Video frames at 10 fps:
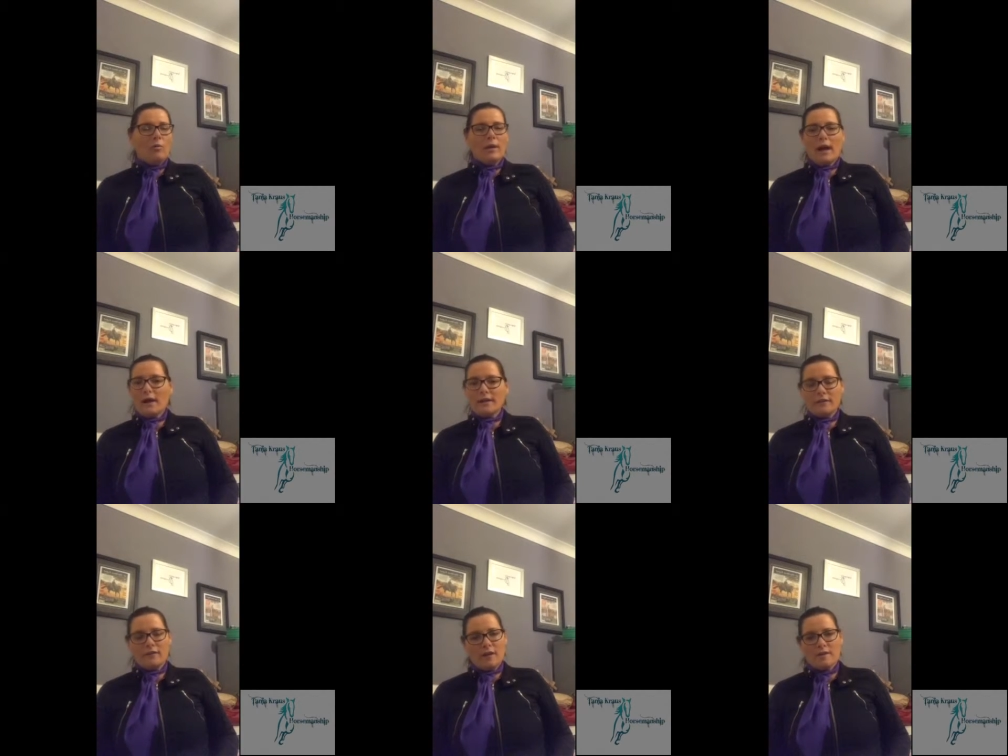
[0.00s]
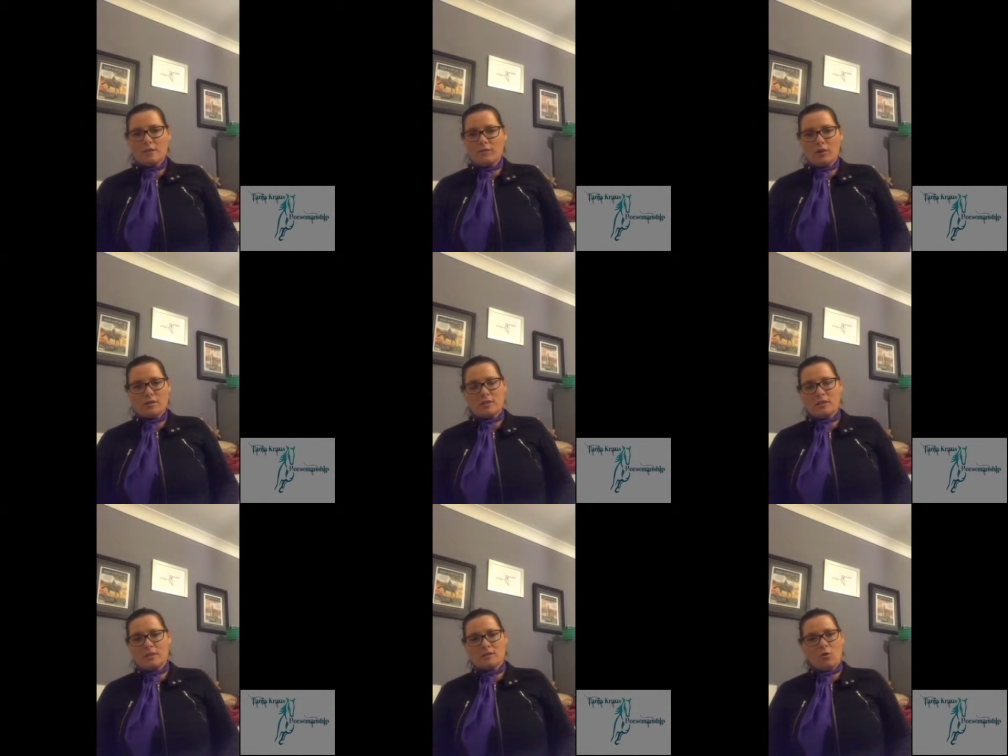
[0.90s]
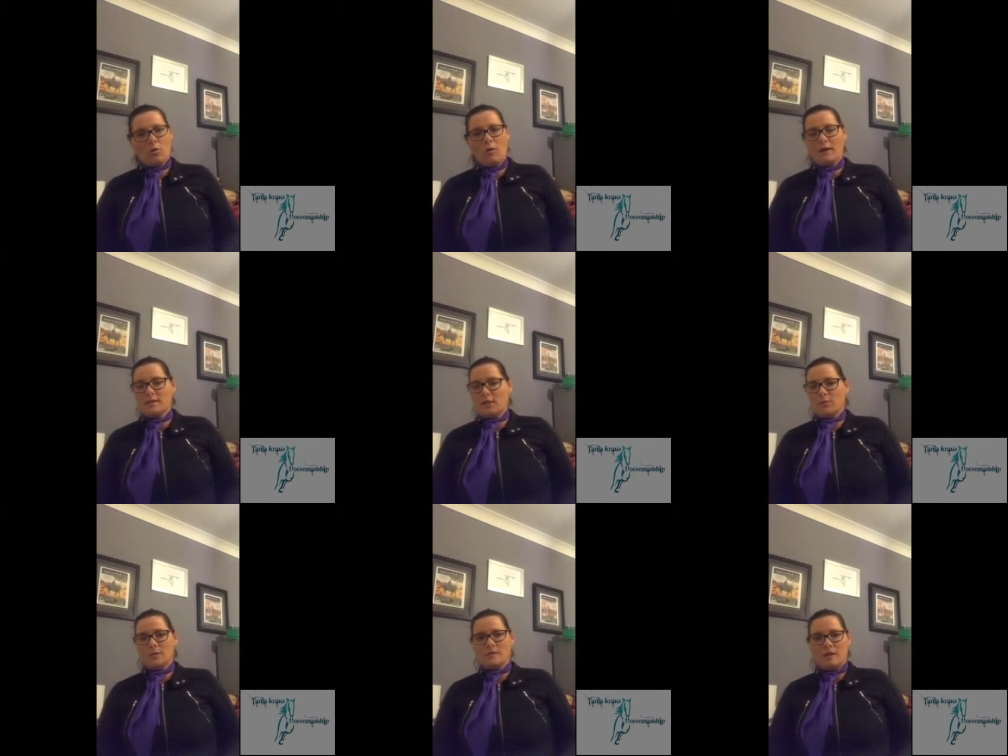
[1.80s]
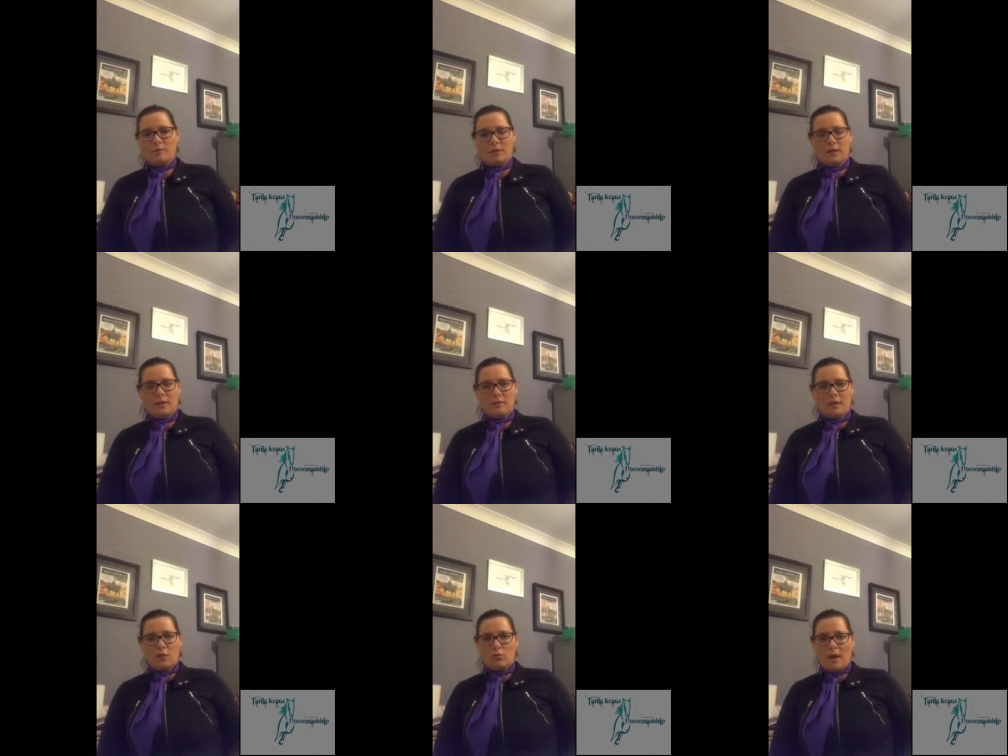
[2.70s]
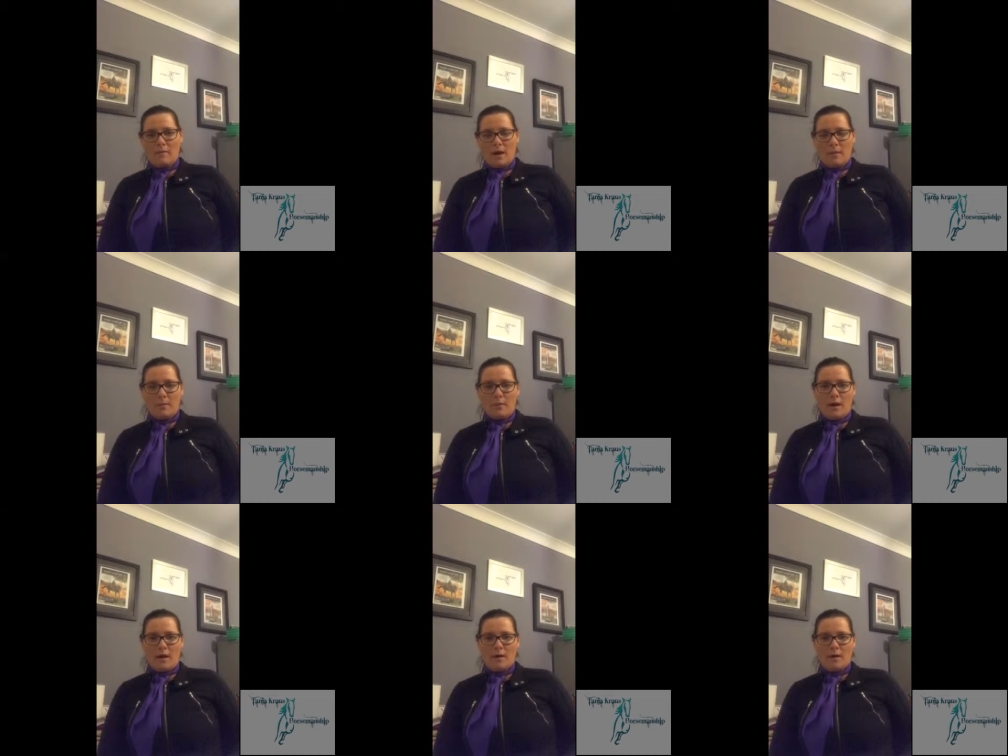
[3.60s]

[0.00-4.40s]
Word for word: We are going to face adversity. There's always going to be something that'll come up,